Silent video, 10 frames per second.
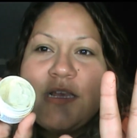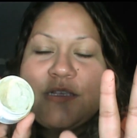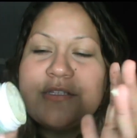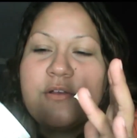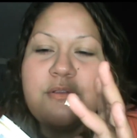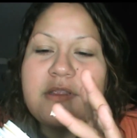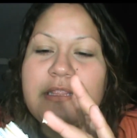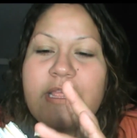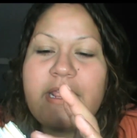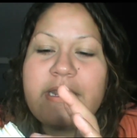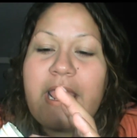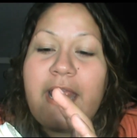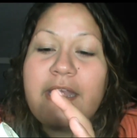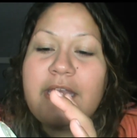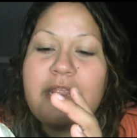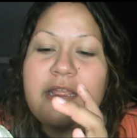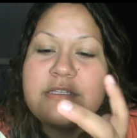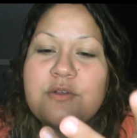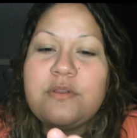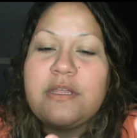So, and
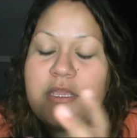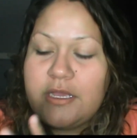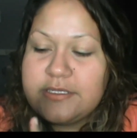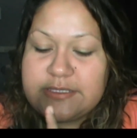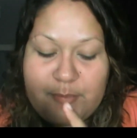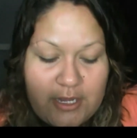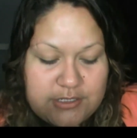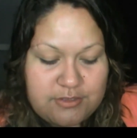it's only a spot